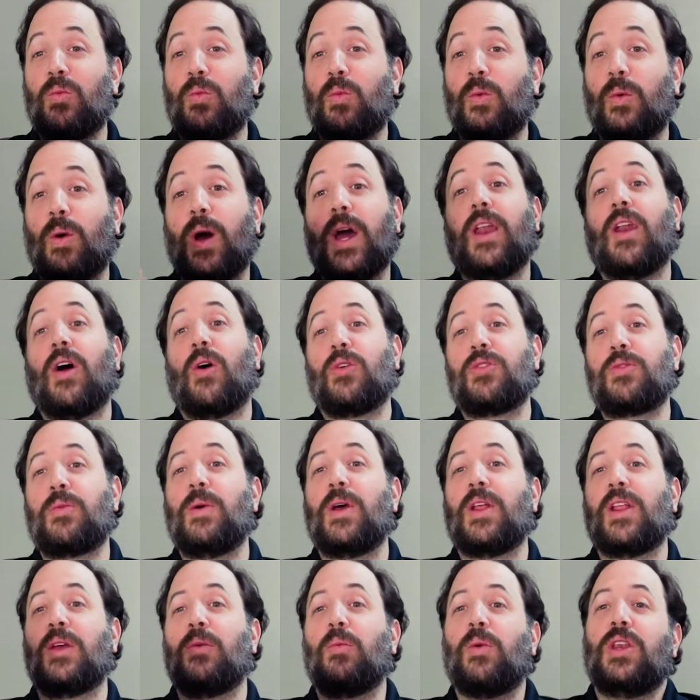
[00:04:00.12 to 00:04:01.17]
when
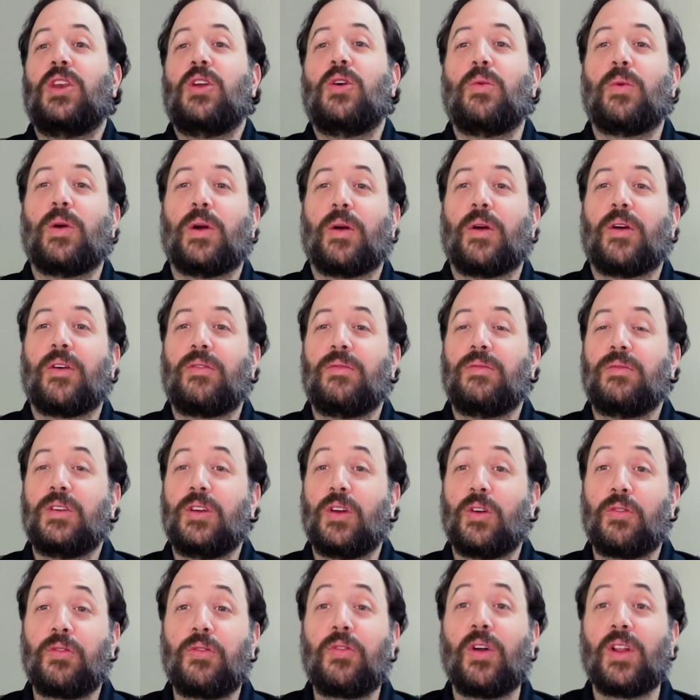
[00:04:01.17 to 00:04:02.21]
ultimately we knew we were,
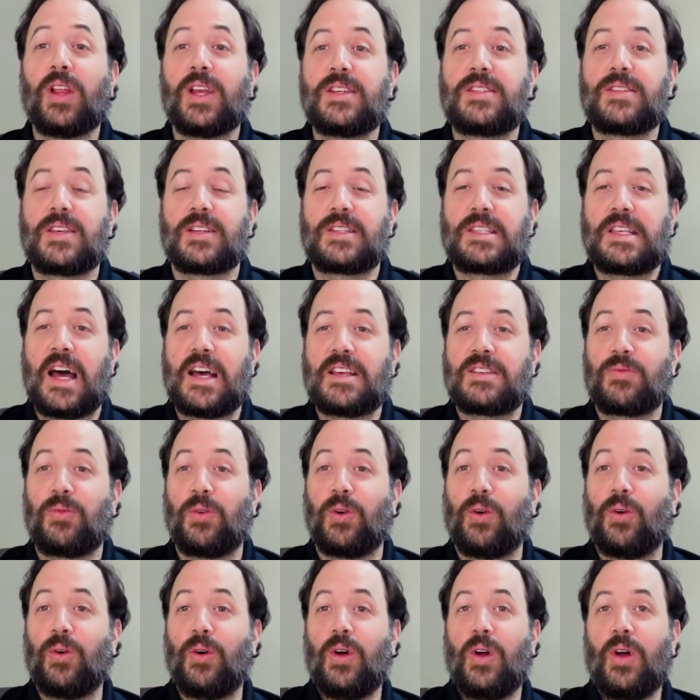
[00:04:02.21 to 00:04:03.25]
fully
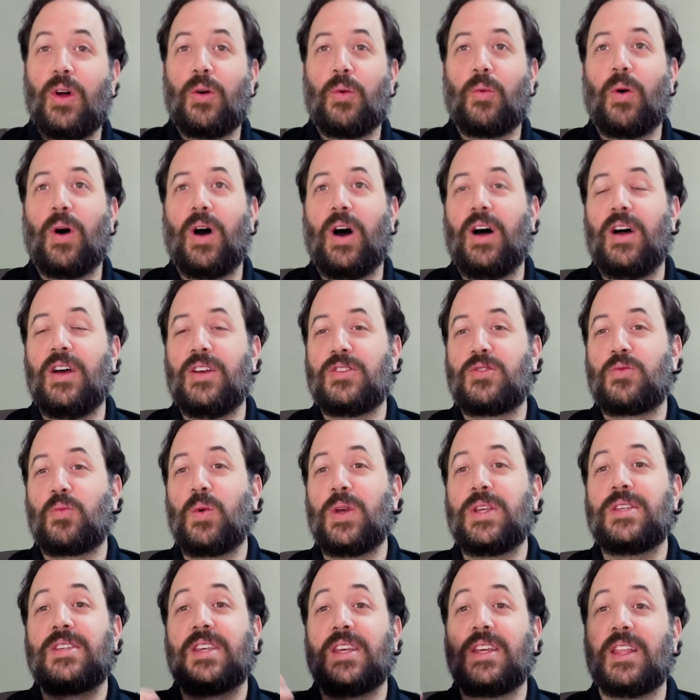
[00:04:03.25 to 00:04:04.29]
successful, was
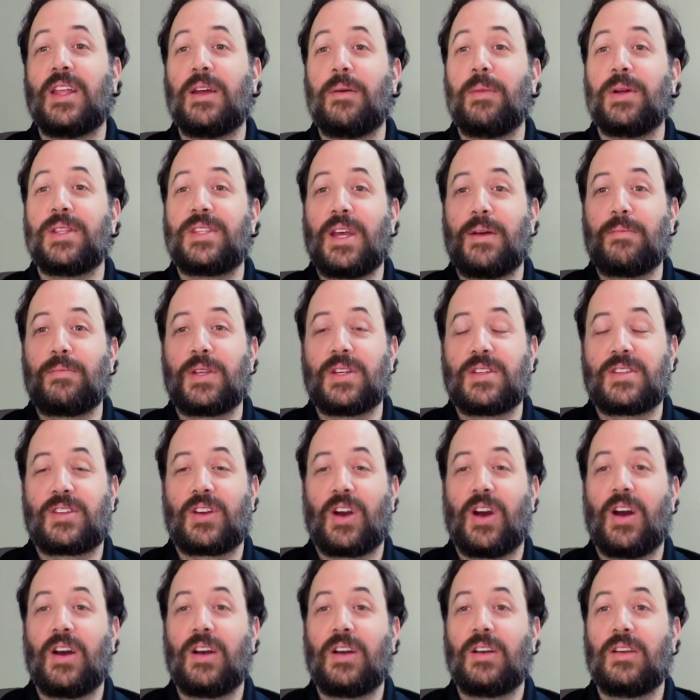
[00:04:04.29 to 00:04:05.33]
we see them attempt to
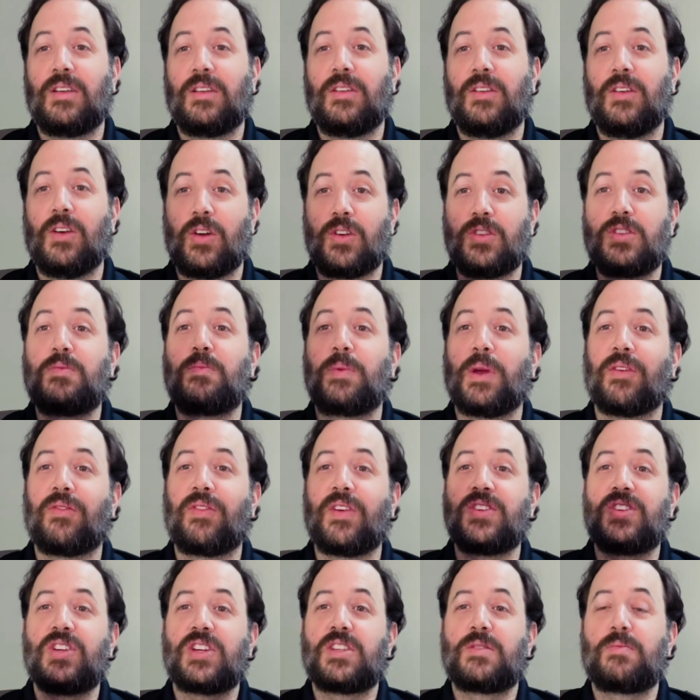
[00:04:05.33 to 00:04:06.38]
start, spear
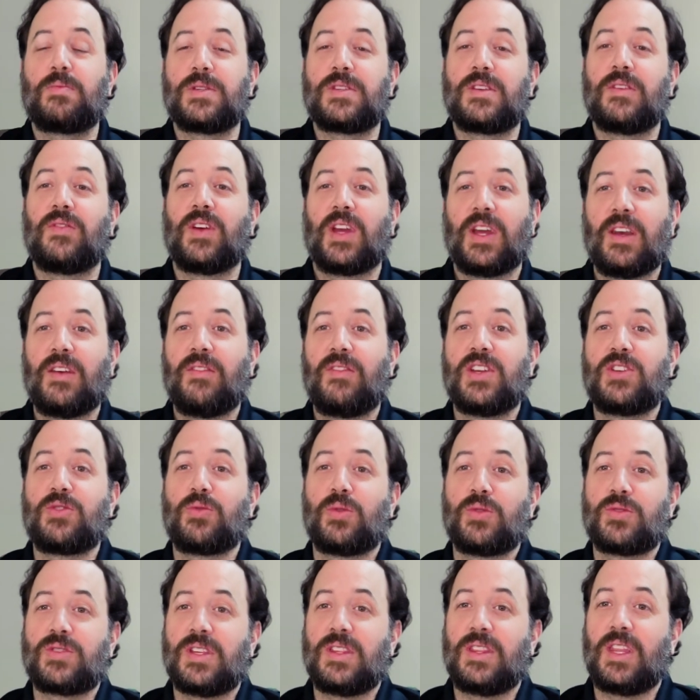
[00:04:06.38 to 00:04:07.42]
phishing specific
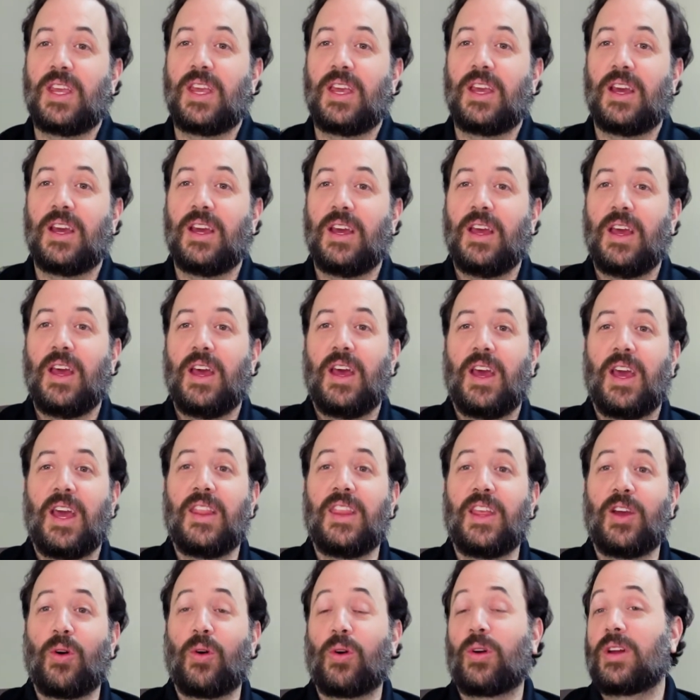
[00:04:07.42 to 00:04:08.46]
individuals in
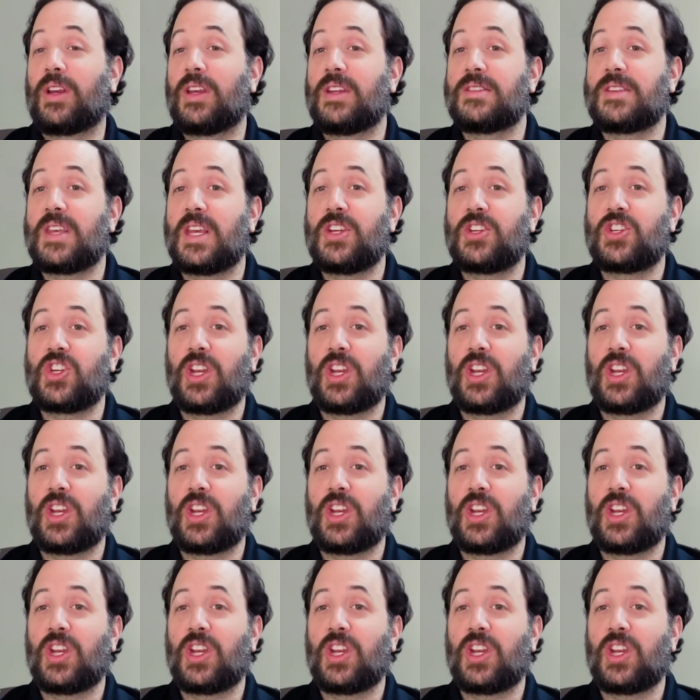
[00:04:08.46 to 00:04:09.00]
the organization